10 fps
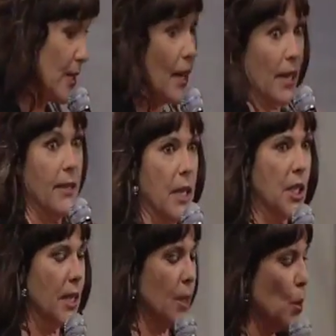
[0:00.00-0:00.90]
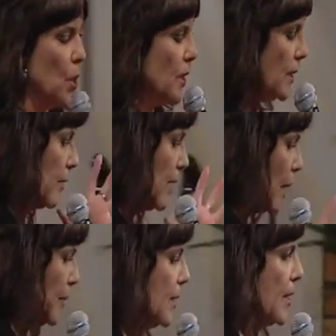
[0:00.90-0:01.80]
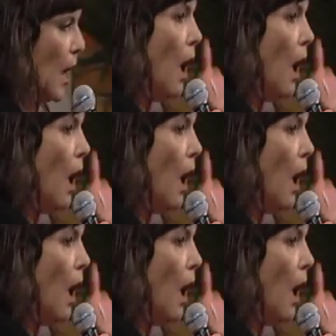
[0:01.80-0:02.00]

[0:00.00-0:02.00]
like I say, she's gorgeous, and they ring up and they say,